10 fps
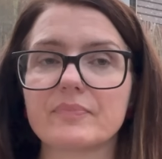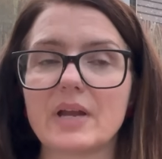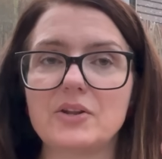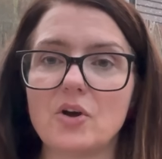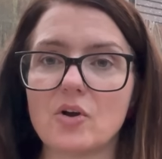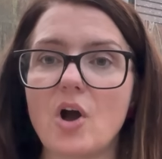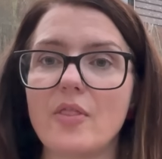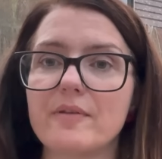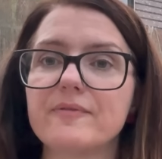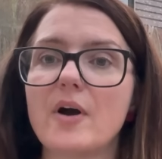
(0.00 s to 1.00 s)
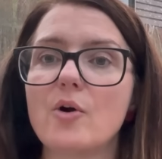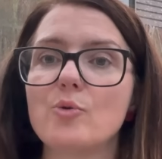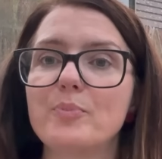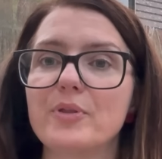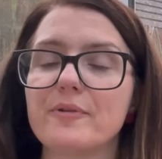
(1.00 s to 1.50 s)
and not cut on the
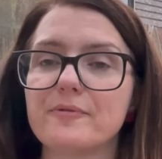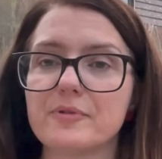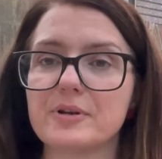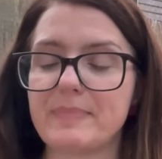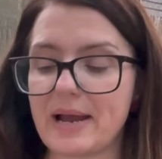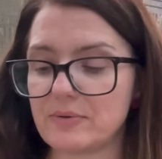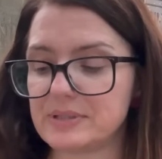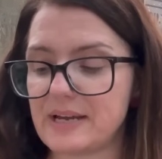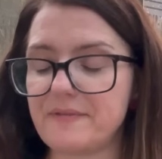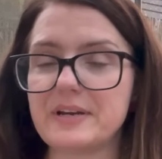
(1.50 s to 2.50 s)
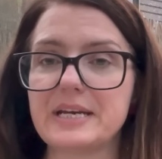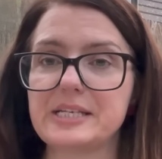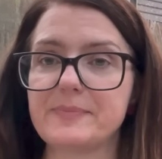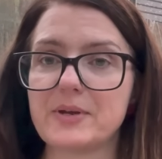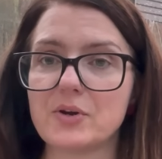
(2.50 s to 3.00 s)
fold, but the front panel definitely
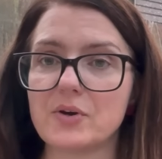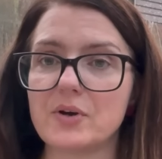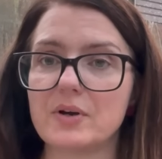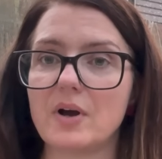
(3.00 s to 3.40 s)
needs to be cut